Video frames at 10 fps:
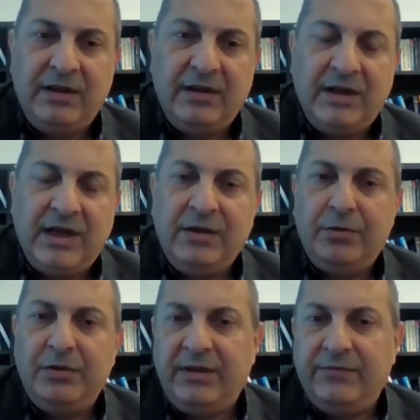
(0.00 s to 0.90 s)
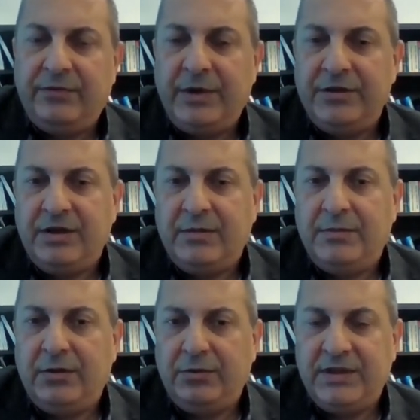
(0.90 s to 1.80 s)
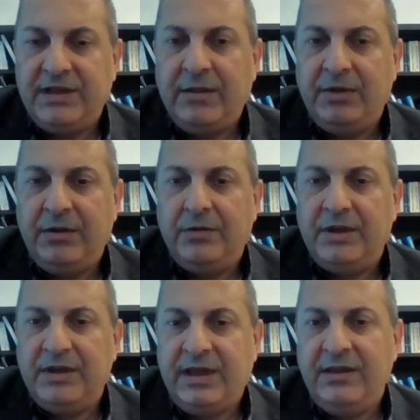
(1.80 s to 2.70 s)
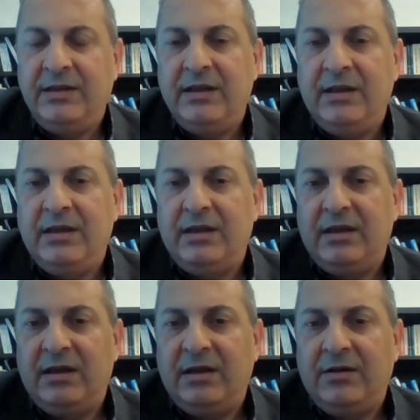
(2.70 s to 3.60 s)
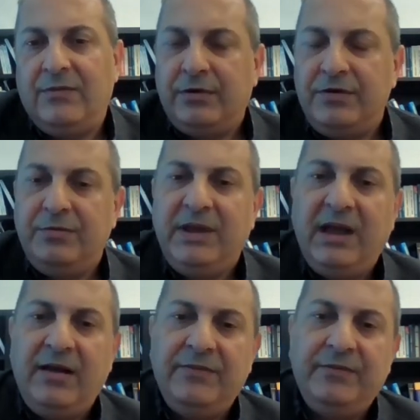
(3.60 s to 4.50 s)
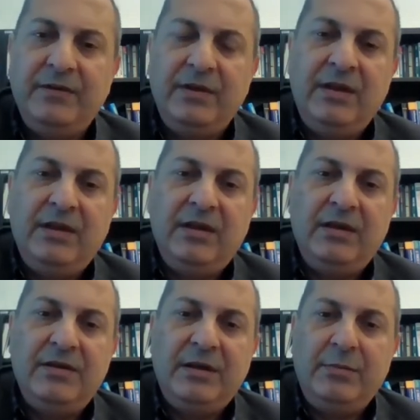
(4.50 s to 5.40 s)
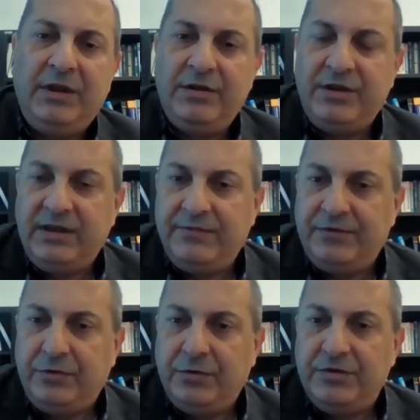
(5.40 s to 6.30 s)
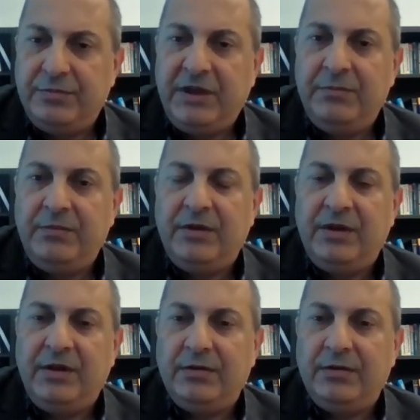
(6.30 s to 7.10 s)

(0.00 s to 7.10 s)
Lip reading: accurate information about what's happening on the site. Of course, we have some initiatives to use BIM in